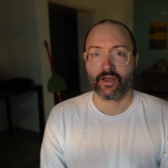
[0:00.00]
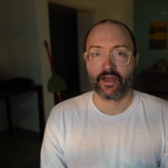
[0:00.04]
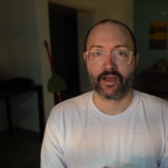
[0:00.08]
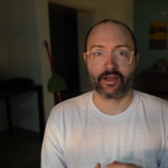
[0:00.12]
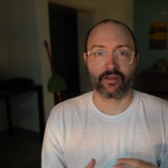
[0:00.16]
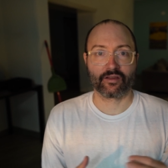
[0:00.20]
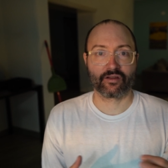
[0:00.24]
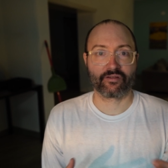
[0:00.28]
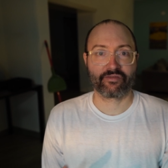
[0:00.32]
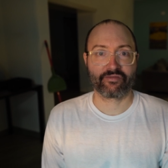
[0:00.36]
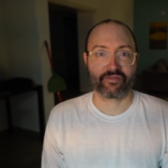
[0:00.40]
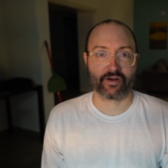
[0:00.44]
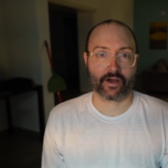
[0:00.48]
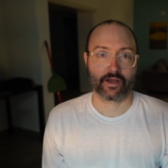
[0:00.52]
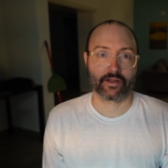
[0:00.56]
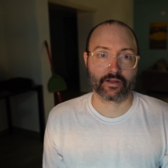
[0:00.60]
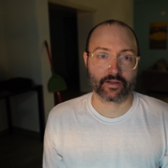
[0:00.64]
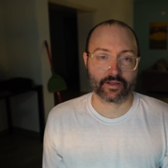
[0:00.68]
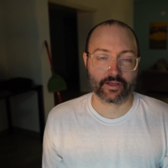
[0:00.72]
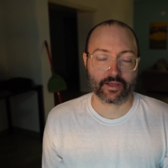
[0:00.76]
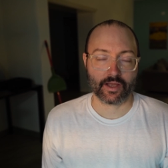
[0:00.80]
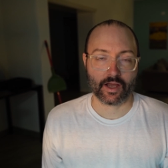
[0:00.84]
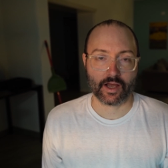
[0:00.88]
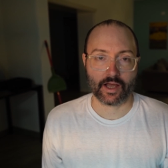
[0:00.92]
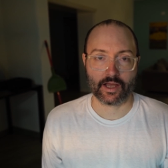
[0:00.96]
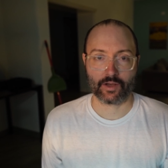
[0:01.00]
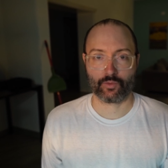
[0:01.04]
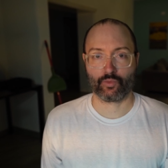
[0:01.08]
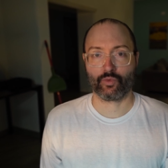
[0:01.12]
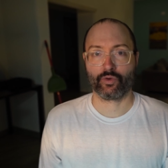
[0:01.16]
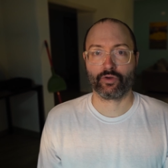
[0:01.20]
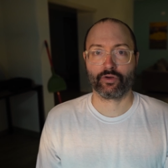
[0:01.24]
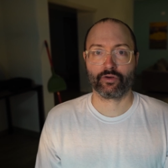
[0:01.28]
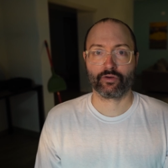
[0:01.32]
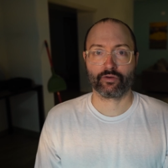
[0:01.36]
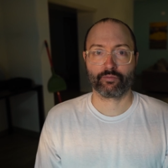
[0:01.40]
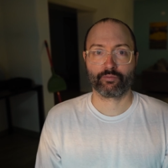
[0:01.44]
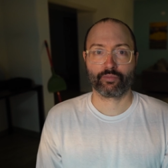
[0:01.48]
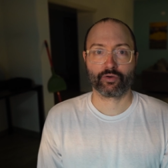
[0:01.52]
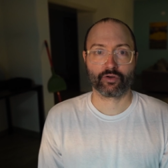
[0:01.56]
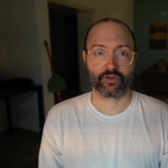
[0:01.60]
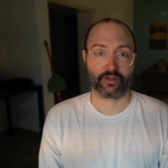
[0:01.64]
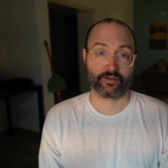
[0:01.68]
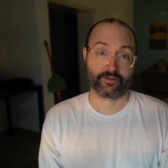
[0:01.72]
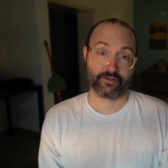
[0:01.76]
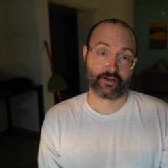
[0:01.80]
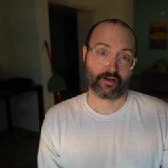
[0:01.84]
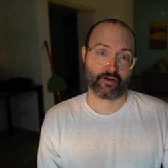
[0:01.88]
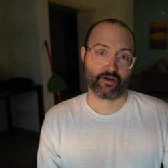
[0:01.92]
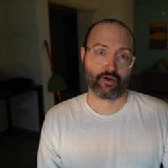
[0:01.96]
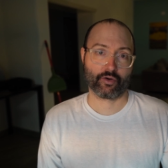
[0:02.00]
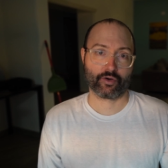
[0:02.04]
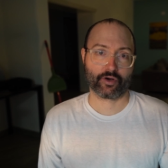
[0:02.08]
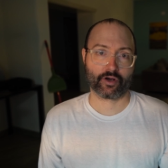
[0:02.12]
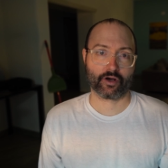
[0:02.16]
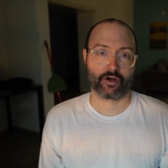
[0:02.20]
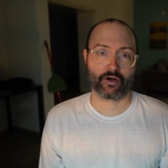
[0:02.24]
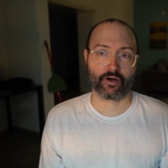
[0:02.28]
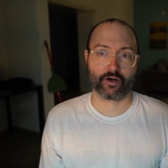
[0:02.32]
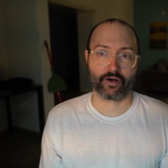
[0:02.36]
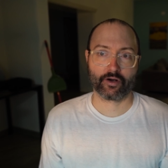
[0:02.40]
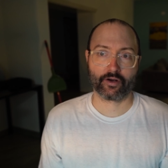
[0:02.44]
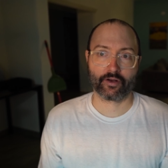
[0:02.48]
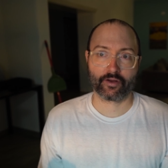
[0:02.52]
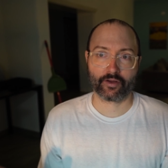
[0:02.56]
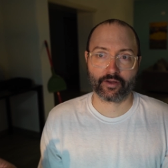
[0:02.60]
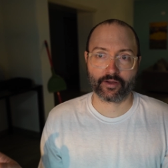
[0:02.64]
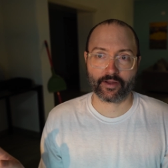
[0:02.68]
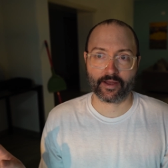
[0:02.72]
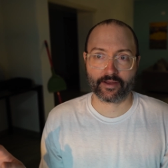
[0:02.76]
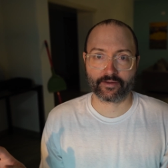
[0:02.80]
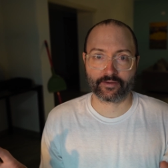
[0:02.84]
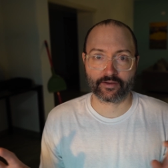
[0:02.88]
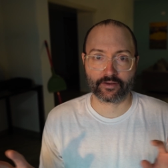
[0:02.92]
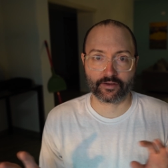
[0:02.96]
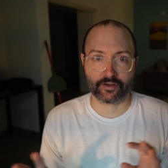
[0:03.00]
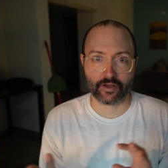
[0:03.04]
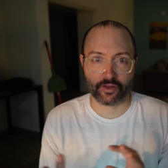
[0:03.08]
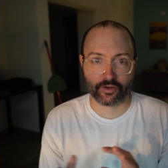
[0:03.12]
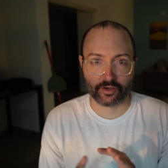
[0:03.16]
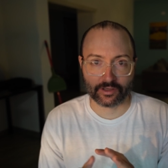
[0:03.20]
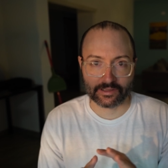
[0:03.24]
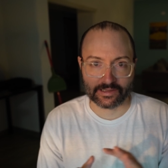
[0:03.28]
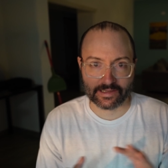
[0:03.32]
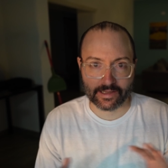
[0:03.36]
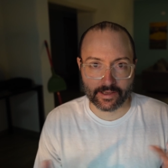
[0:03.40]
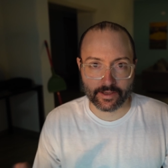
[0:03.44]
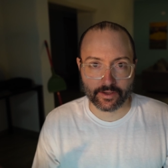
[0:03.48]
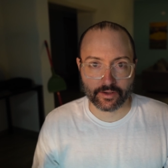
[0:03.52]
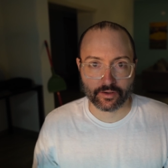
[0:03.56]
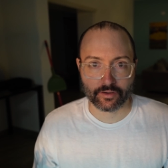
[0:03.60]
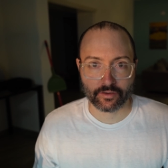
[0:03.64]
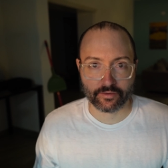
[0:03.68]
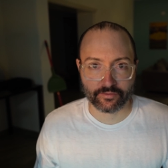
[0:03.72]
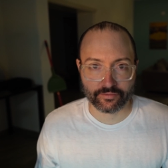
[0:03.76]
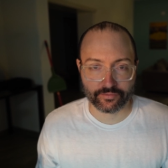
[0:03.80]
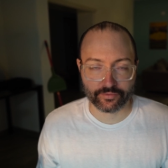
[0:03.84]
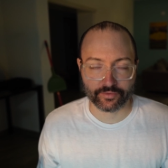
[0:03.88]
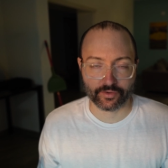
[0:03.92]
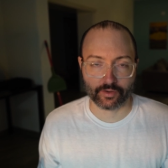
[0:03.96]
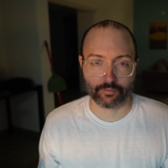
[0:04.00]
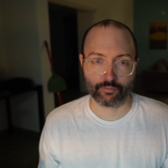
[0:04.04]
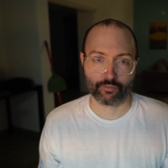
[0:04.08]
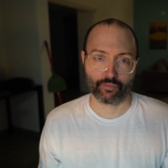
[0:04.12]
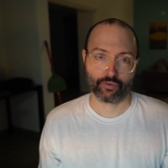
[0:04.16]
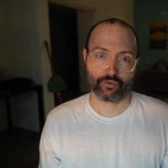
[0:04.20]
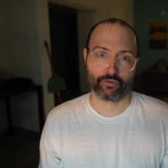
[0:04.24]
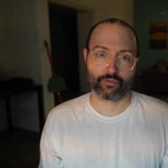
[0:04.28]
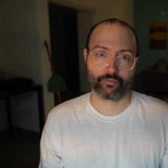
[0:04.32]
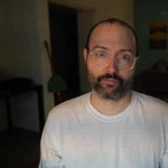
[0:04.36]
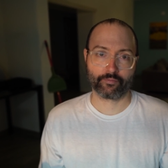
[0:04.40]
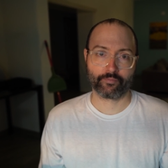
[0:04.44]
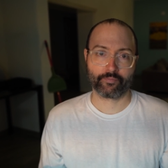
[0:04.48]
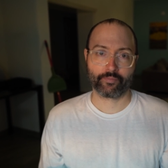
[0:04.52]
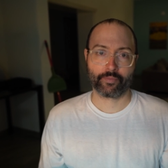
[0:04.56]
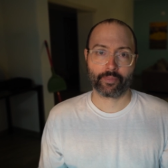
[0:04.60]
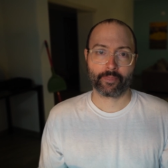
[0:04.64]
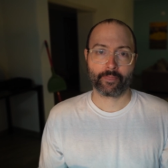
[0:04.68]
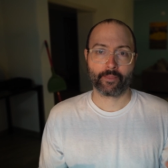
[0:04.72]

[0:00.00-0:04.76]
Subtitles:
And then finally, I will pull a tarot card as another layer of symbol